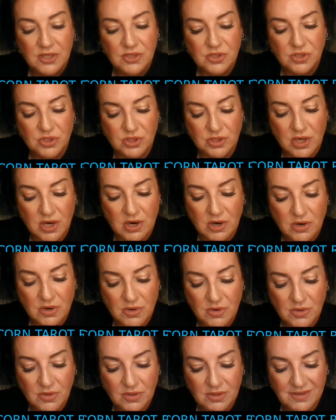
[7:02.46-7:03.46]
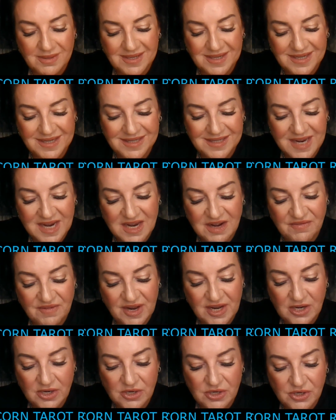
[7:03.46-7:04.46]
So, like, take
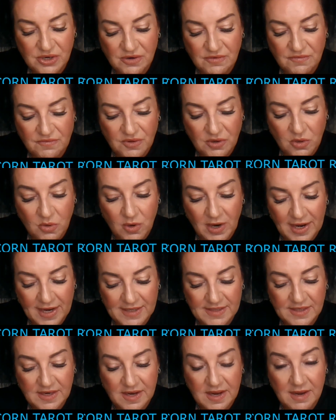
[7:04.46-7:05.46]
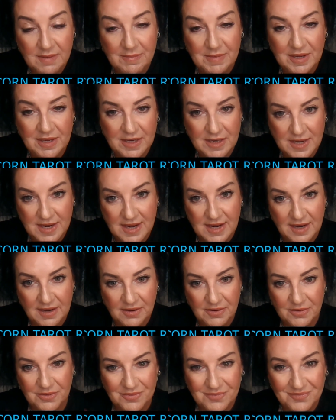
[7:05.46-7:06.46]
advantage of the quiet time
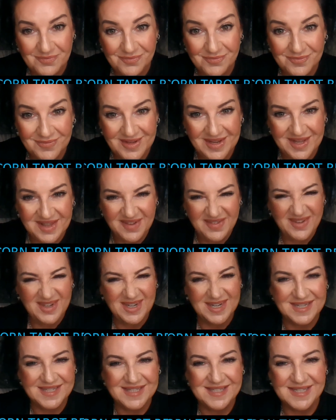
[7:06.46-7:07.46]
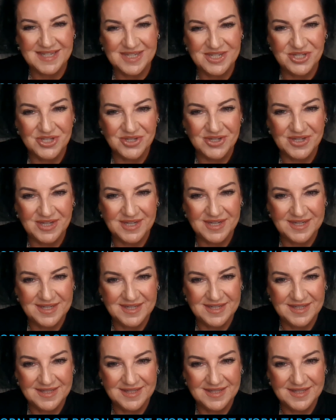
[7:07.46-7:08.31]
now. I love you guys. Enjoy.